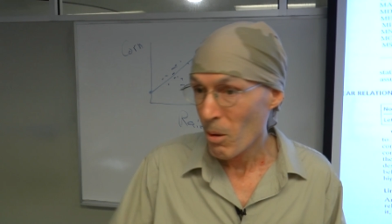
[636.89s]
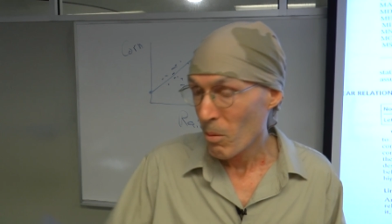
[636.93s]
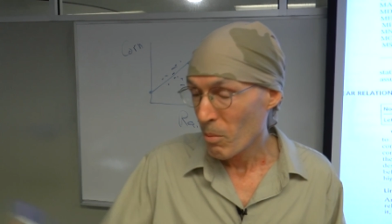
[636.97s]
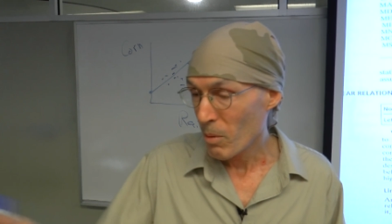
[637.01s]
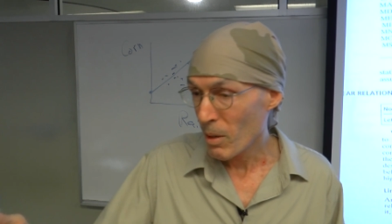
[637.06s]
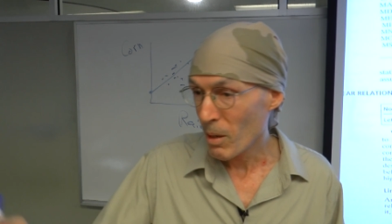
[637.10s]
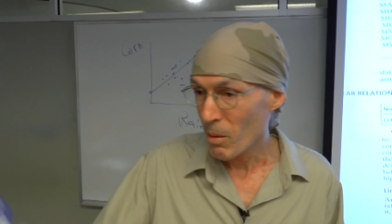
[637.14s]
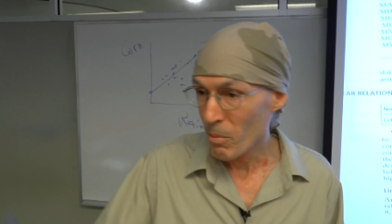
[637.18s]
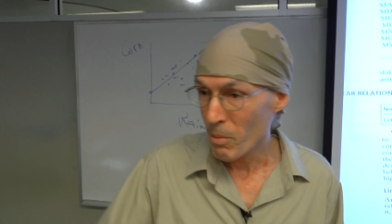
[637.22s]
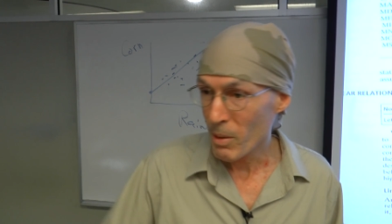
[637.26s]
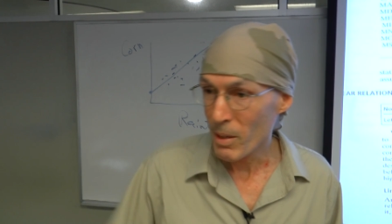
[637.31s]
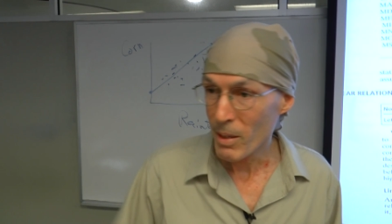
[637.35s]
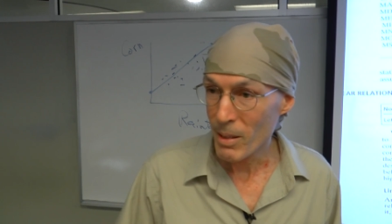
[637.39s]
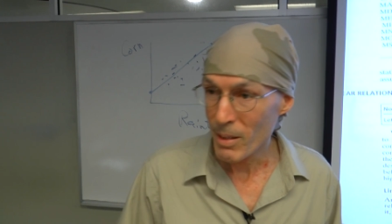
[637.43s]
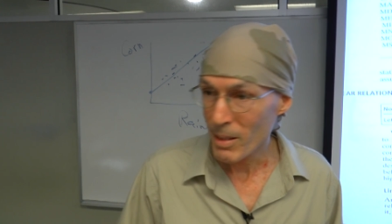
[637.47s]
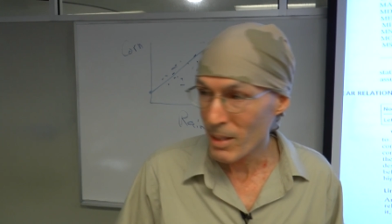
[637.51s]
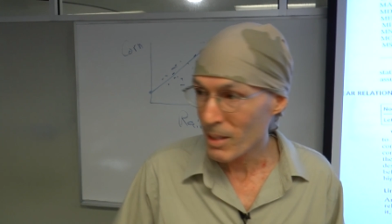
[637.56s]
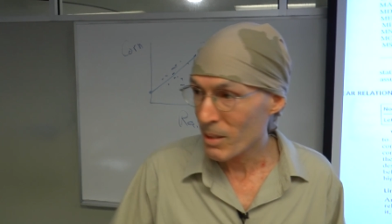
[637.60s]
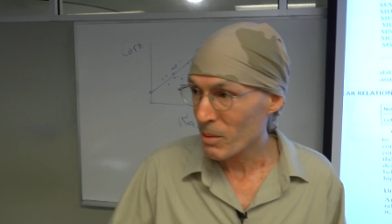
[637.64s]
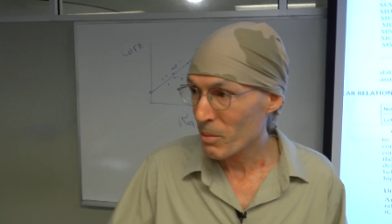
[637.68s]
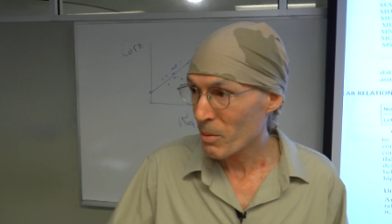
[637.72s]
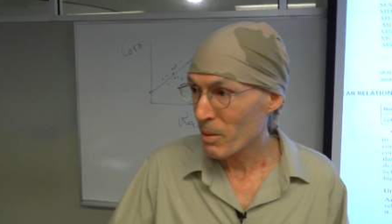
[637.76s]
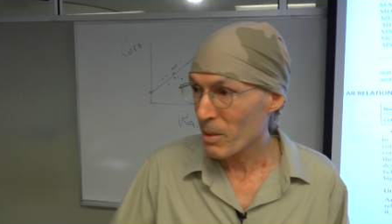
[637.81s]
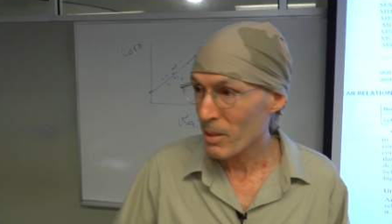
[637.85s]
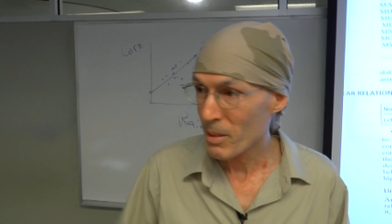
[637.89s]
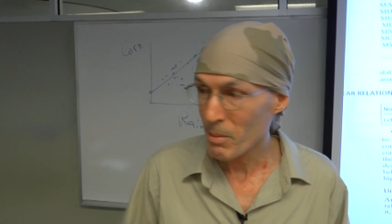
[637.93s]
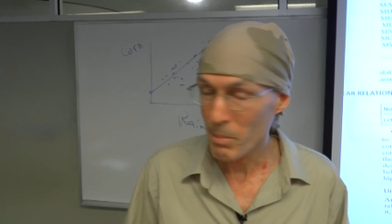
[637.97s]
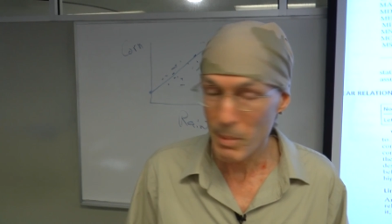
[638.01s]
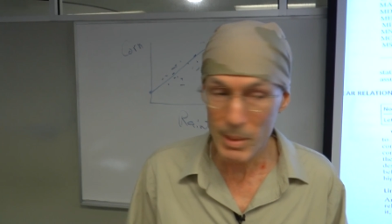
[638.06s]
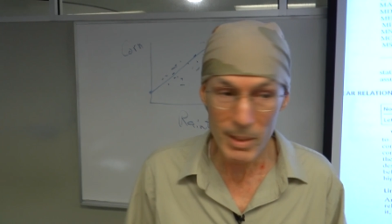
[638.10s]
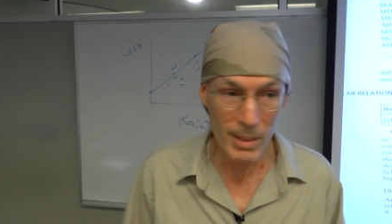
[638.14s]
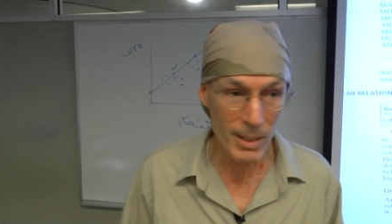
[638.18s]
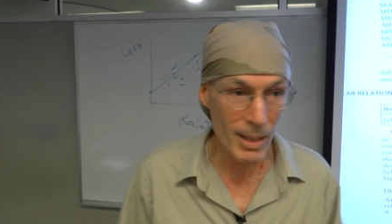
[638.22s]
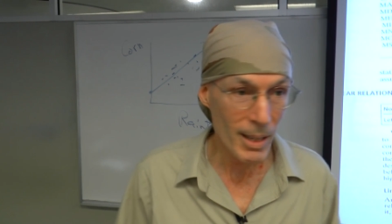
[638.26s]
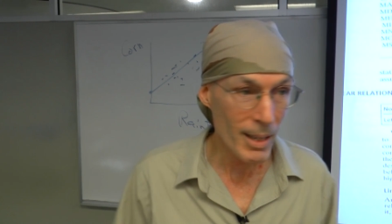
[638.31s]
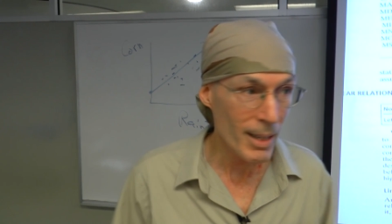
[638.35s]
Well, one of the things we're going to
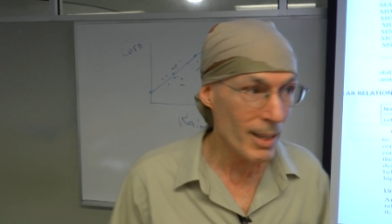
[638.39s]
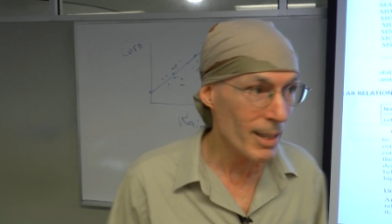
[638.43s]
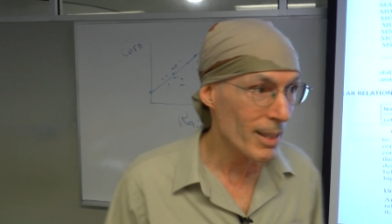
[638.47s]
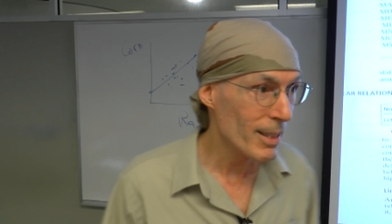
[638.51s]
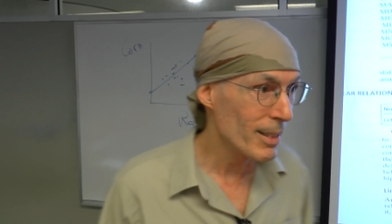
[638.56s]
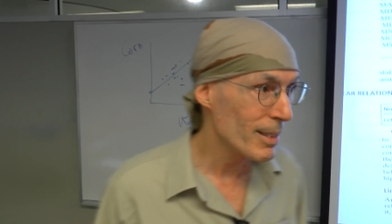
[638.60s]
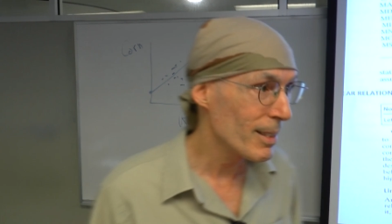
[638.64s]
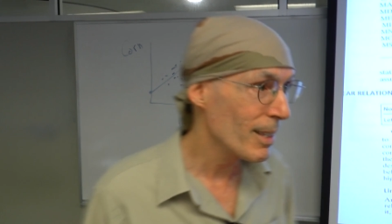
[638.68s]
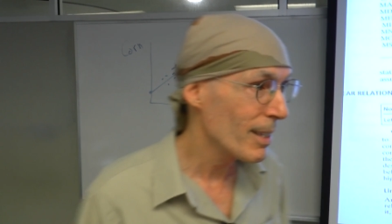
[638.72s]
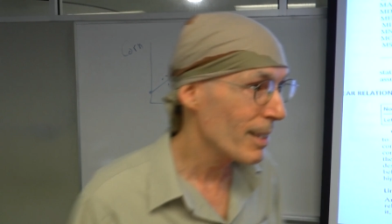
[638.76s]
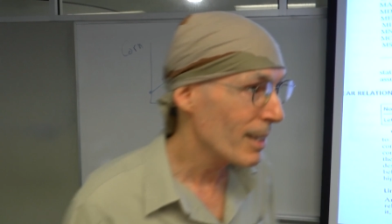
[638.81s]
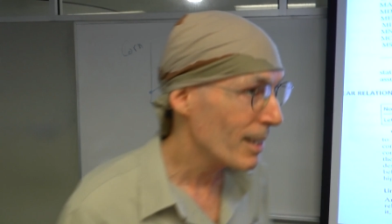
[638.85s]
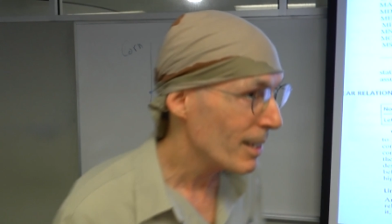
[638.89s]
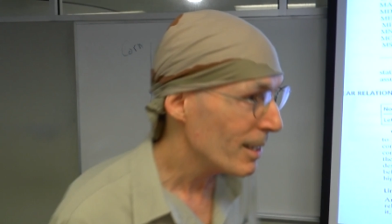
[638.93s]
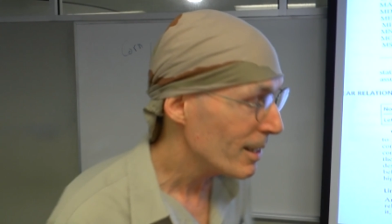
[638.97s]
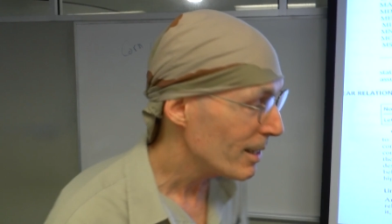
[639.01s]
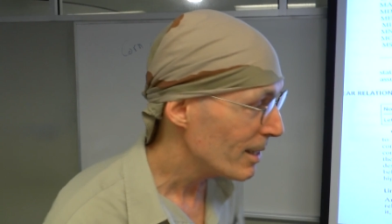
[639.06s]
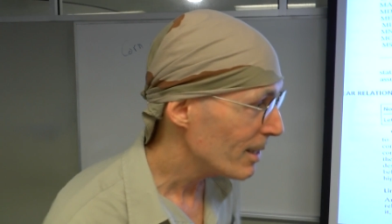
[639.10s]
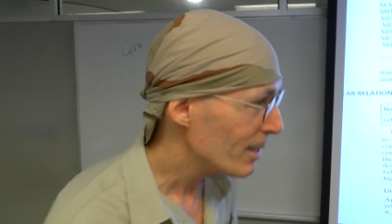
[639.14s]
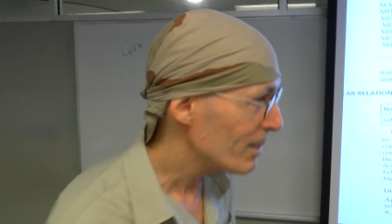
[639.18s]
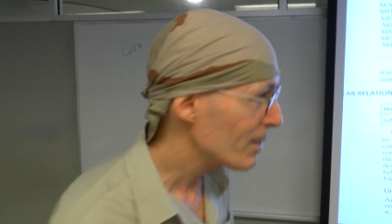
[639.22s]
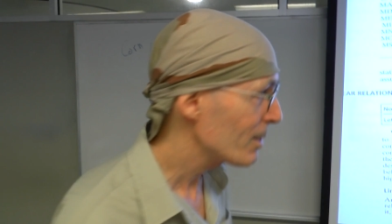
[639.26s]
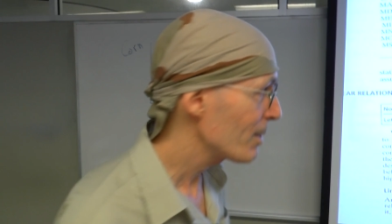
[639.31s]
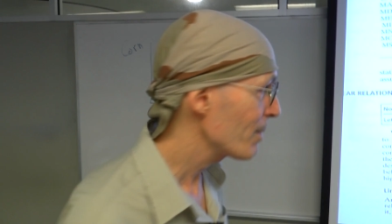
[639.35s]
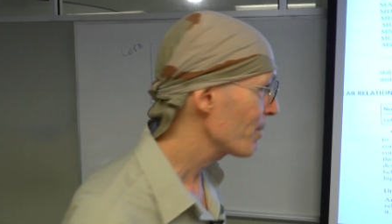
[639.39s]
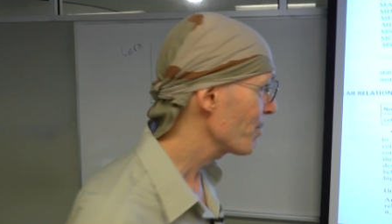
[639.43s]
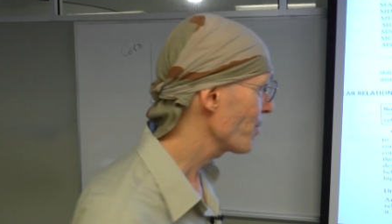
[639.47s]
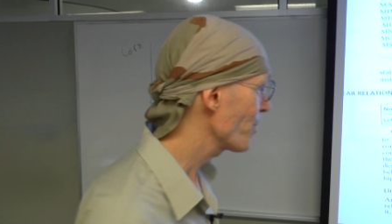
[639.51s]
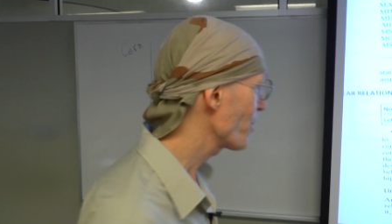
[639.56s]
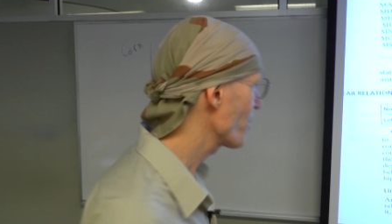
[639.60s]
be saying is that in this